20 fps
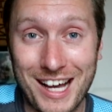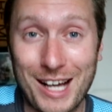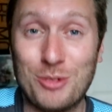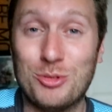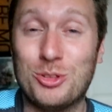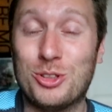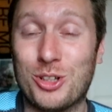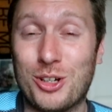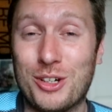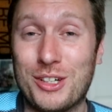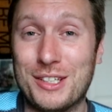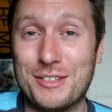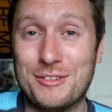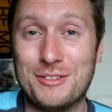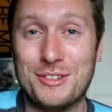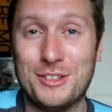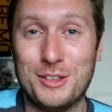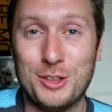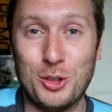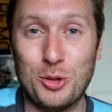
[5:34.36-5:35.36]
outside
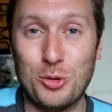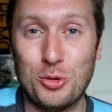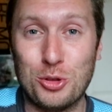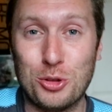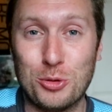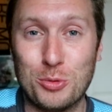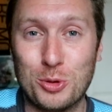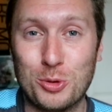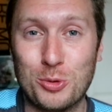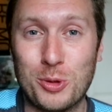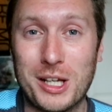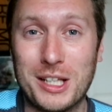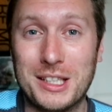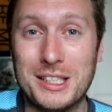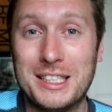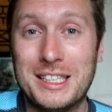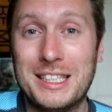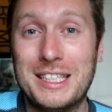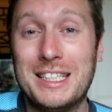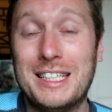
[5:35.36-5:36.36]
of YouTube as
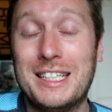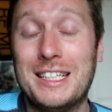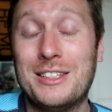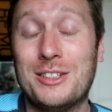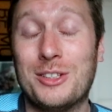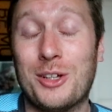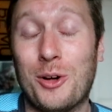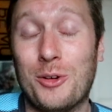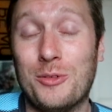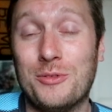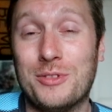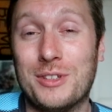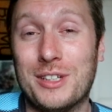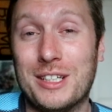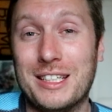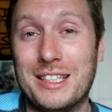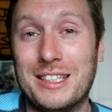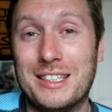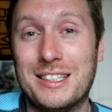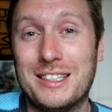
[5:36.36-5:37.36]
well. So
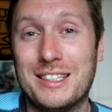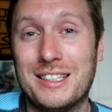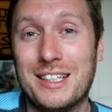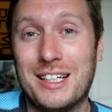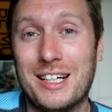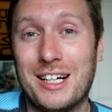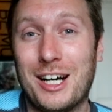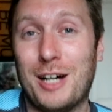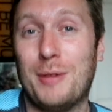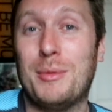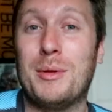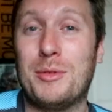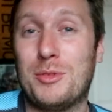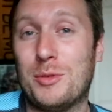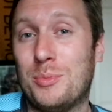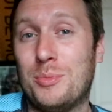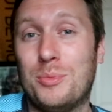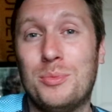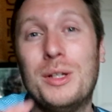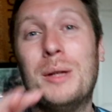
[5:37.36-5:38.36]
hopefully I'll be able
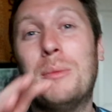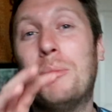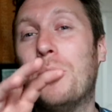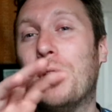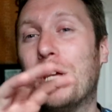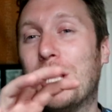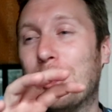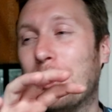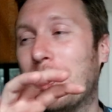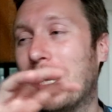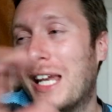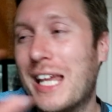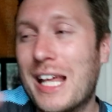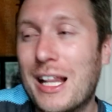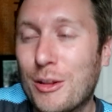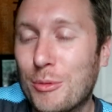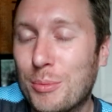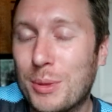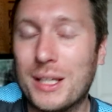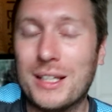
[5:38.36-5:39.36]
to bring you a
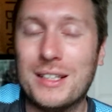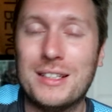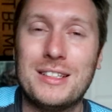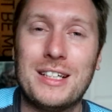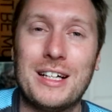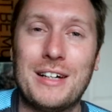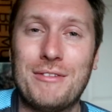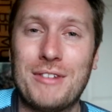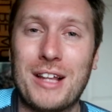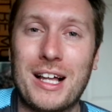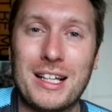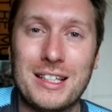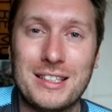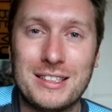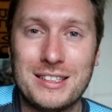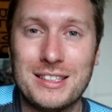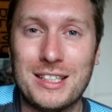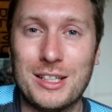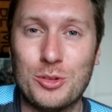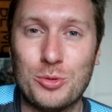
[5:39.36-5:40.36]
little bit of
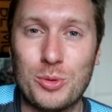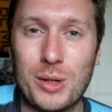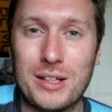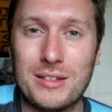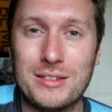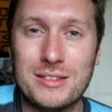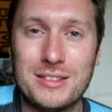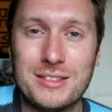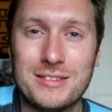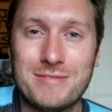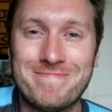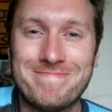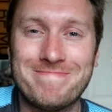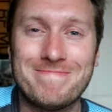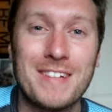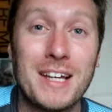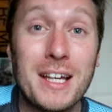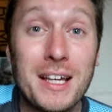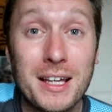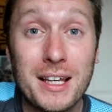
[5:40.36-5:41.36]
that as well.
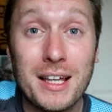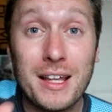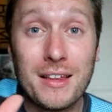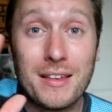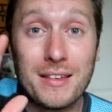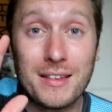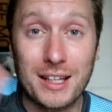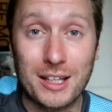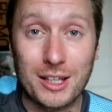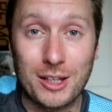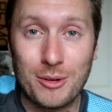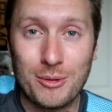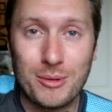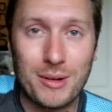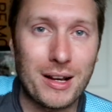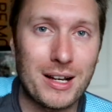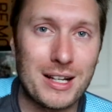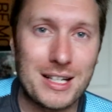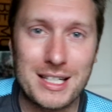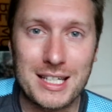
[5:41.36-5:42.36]
Thank
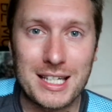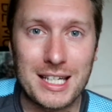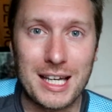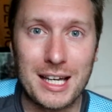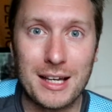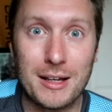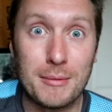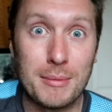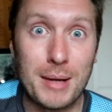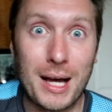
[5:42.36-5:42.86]
you. See ya.